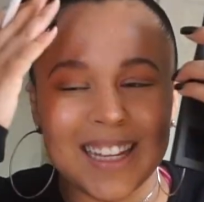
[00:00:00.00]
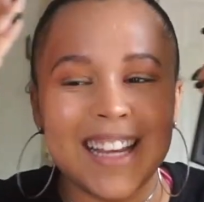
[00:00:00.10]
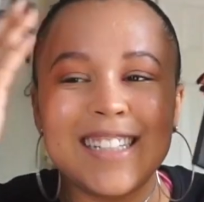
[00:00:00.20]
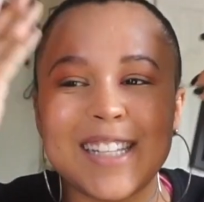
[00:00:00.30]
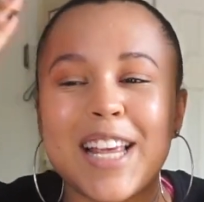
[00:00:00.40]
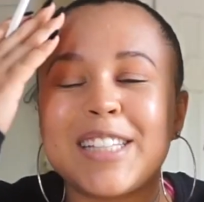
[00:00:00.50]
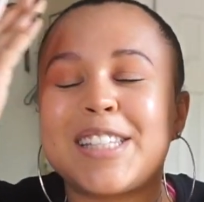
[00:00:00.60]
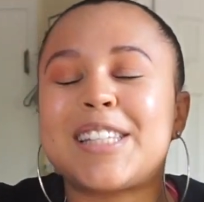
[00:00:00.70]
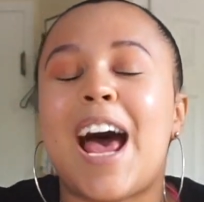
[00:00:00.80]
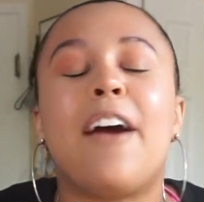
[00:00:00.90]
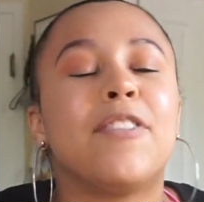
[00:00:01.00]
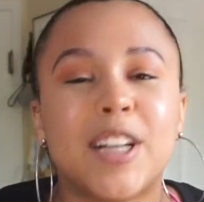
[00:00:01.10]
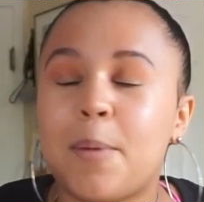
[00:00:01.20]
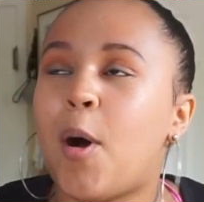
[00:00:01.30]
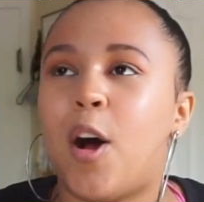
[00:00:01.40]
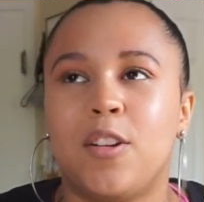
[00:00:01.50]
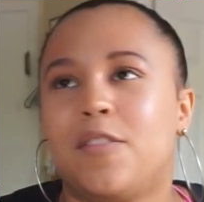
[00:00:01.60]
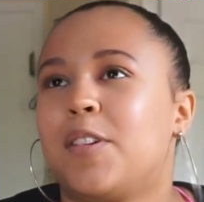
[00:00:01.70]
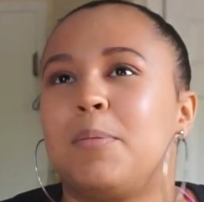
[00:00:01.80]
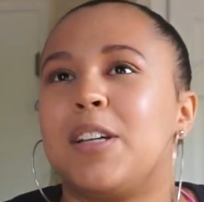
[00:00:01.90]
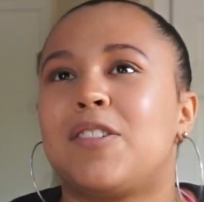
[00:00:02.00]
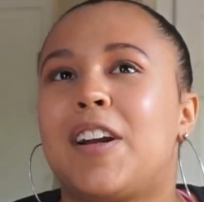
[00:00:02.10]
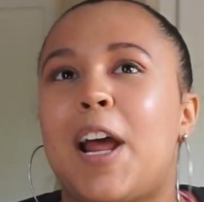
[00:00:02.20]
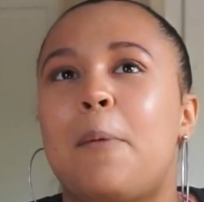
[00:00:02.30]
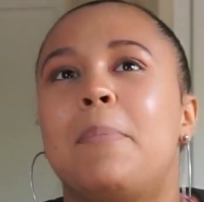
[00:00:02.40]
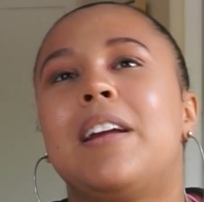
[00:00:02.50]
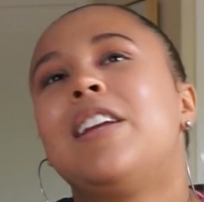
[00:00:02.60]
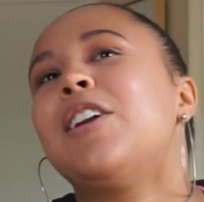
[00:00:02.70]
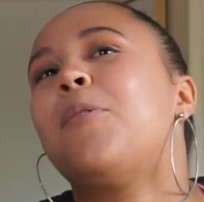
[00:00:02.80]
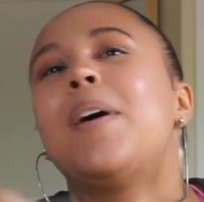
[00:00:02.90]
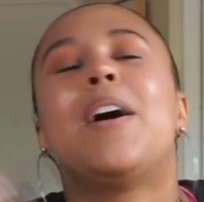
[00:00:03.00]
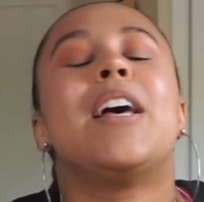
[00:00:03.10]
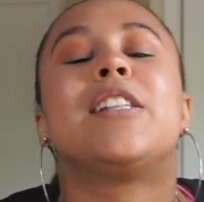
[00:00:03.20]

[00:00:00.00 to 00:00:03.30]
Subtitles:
it's I feel like I'm all over the place right now, but you know what?